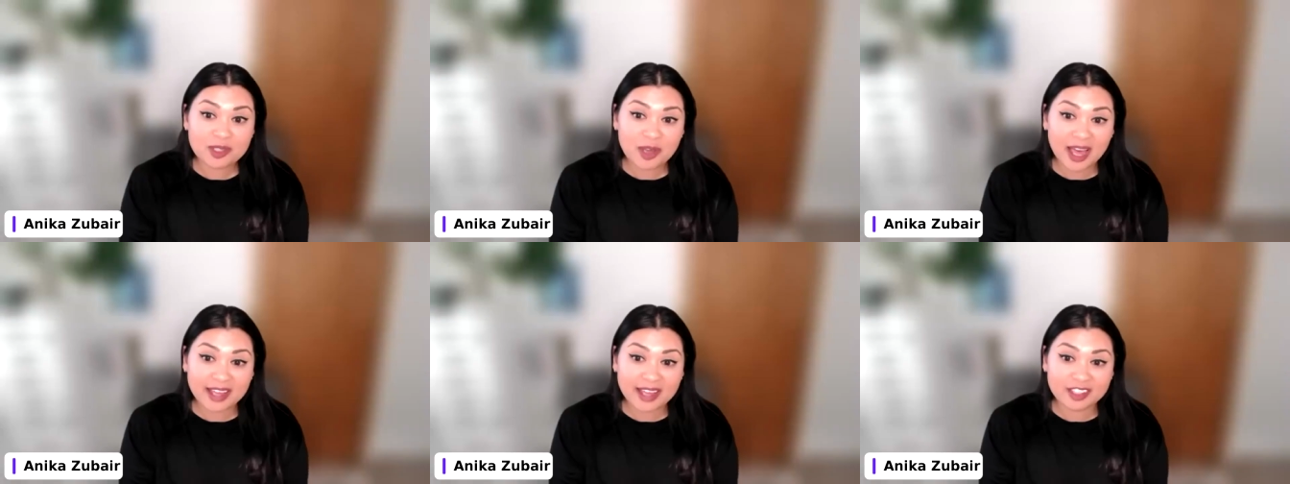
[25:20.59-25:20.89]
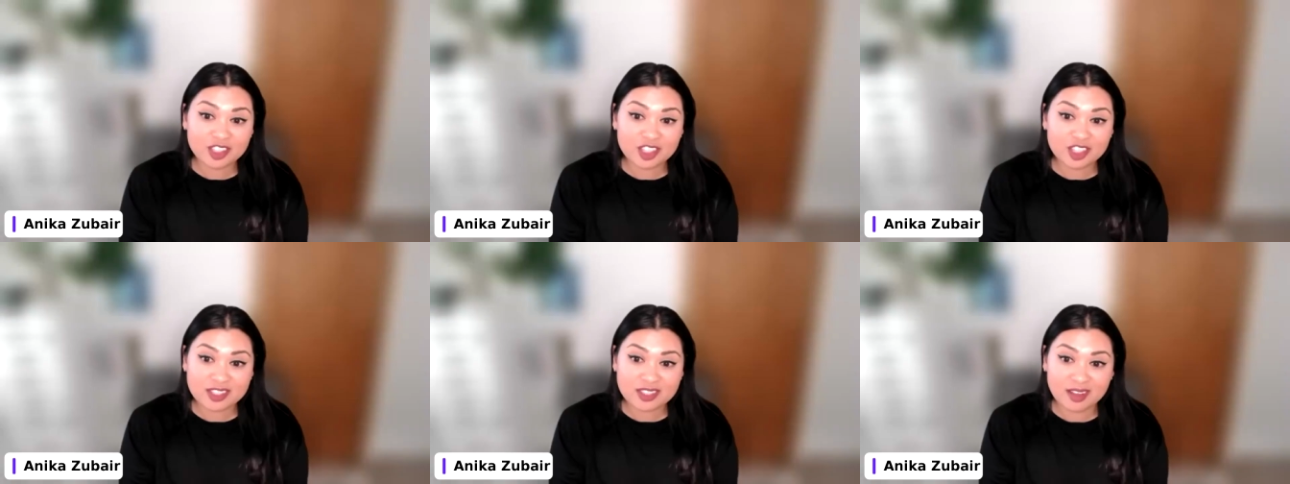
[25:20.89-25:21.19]

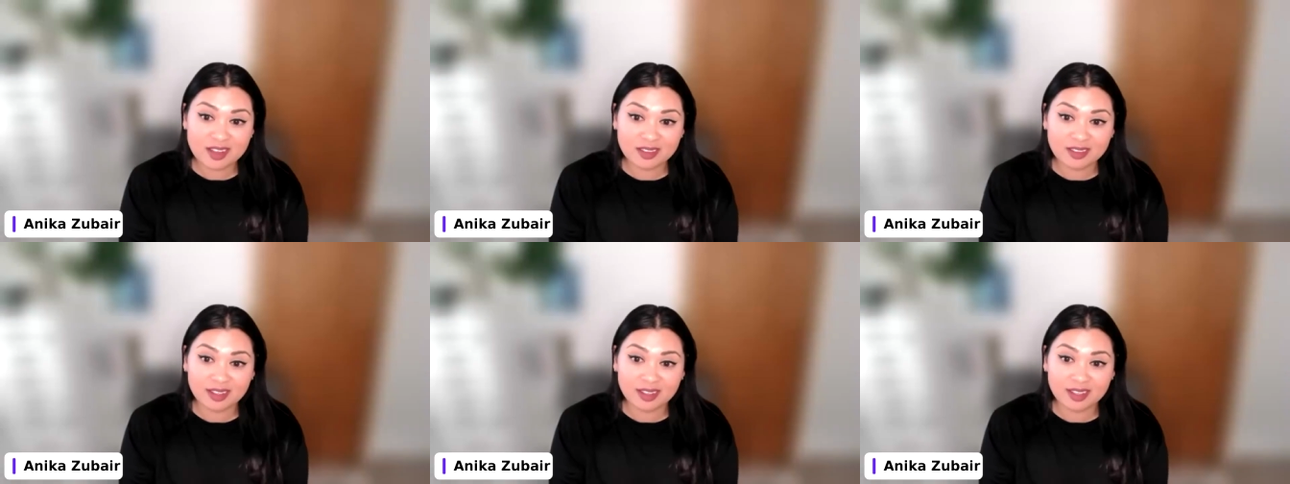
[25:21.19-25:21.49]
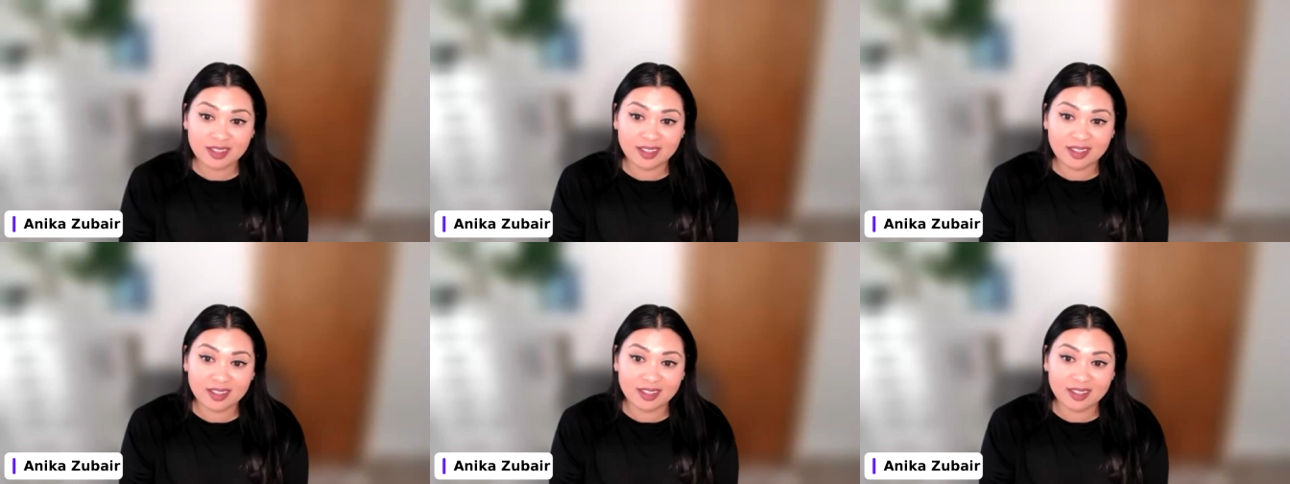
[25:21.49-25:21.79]
add just on
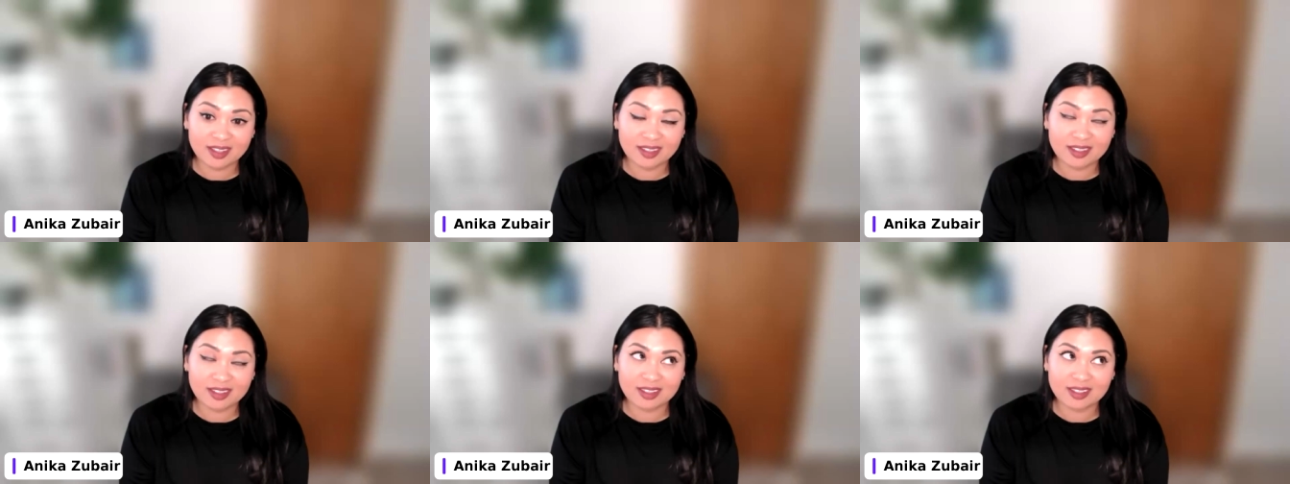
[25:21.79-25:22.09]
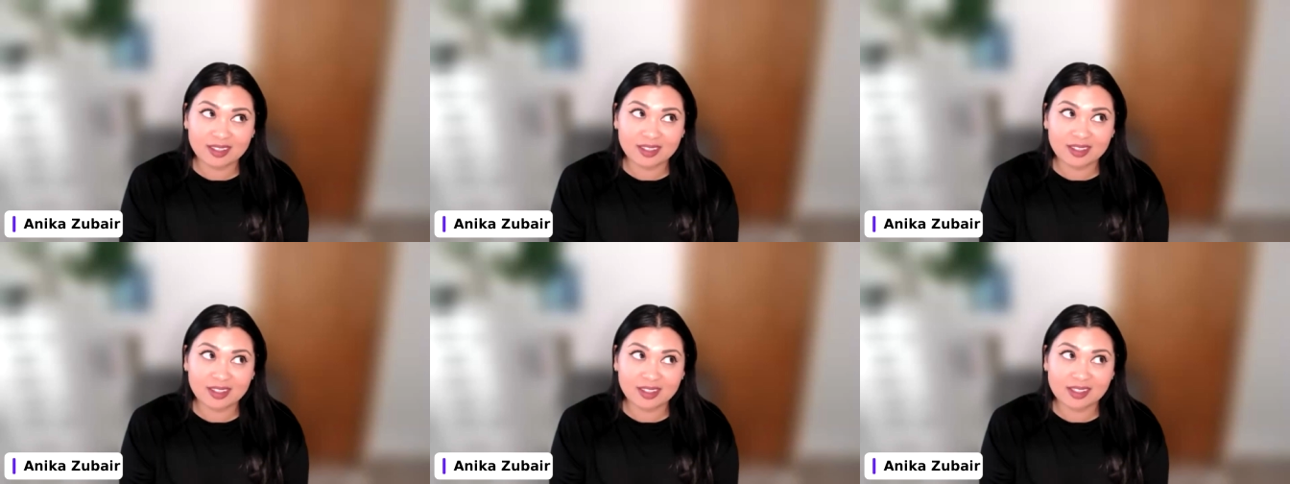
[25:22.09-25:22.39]

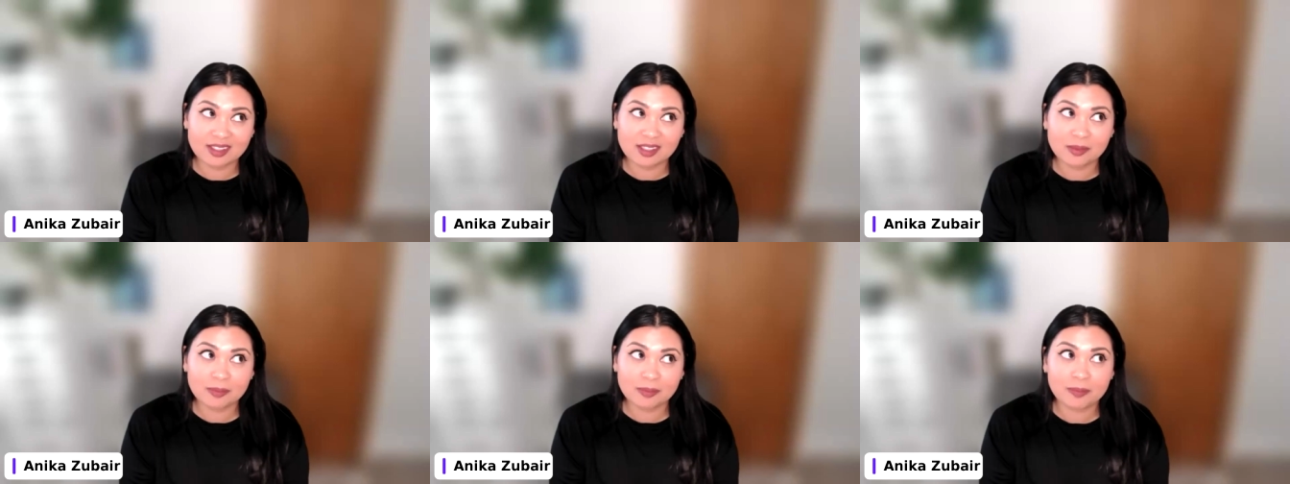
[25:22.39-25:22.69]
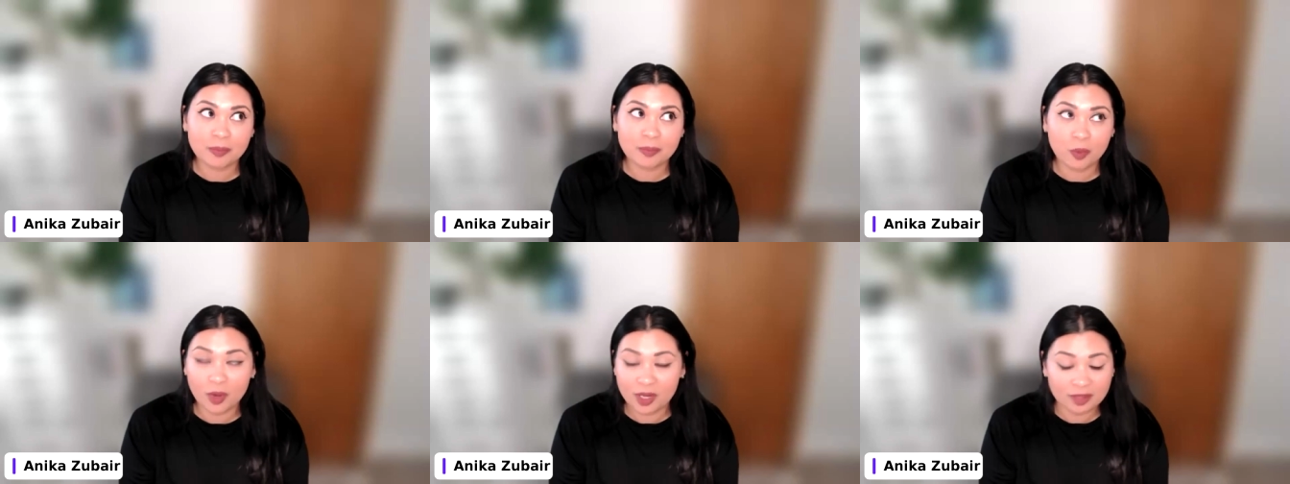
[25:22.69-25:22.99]

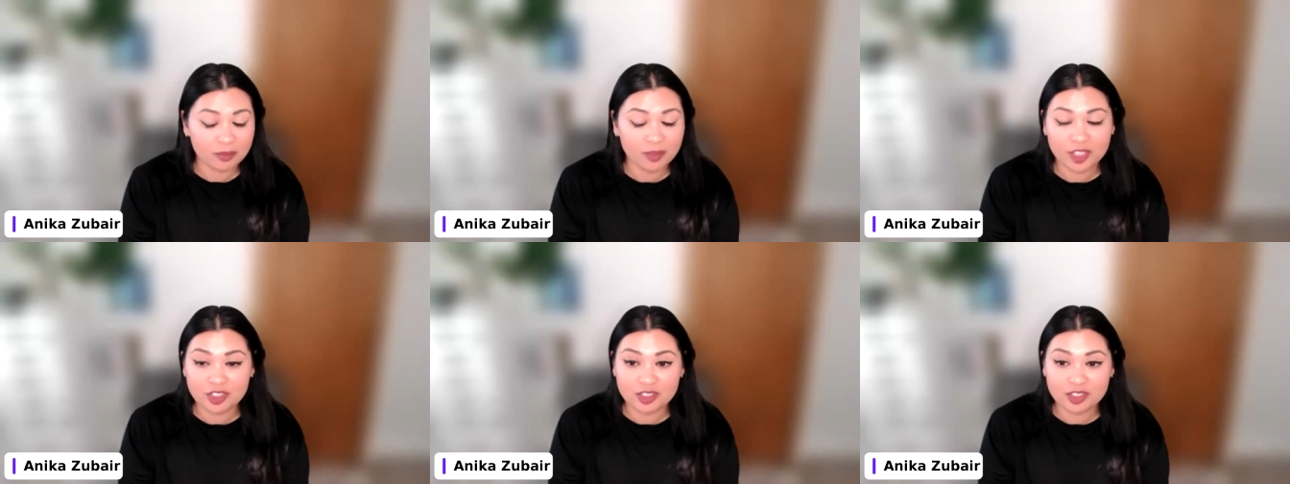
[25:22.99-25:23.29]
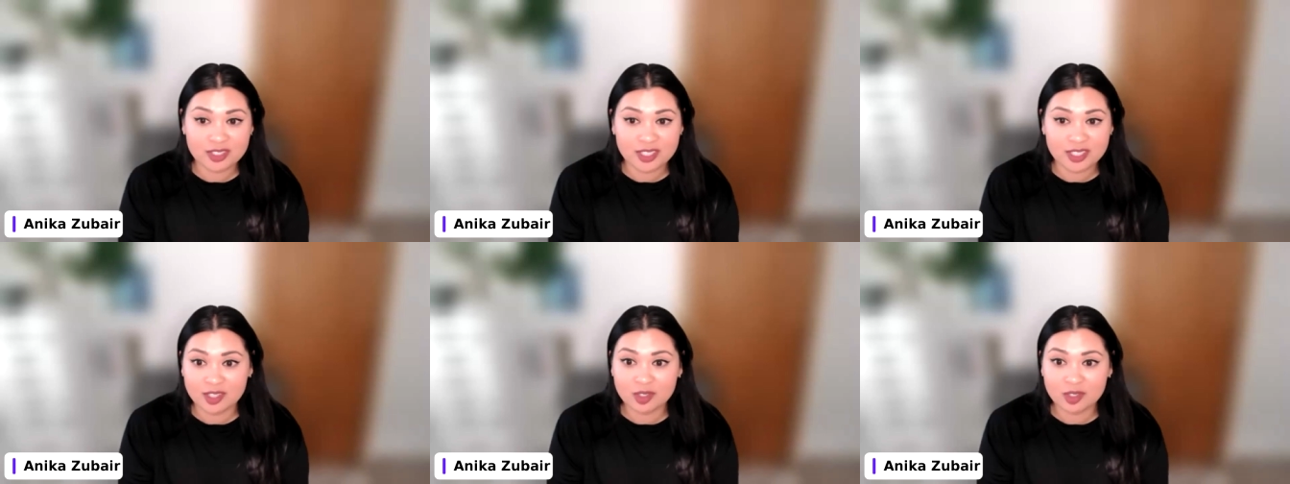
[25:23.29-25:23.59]
what Rachel said,